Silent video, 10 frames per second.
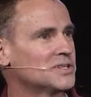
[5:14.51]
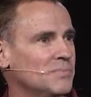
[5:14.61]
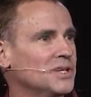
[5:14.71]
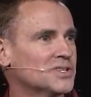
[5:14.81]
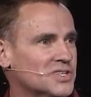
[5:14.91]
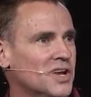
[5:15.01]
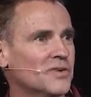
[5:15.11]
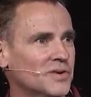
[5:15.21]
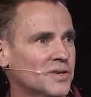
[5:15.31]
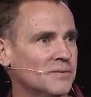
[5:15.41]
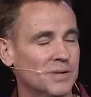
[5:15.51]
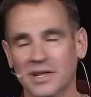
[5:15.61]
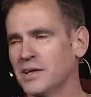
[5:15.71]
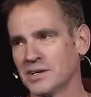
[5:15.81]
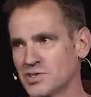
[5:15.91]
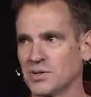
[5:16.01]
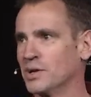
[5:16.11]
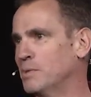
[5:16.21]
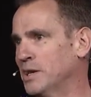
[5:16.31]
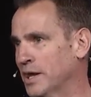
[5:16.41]
to be discovered. But I think that's
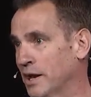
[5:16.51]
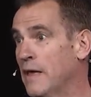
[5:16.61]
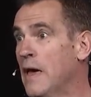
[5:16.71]
already been done.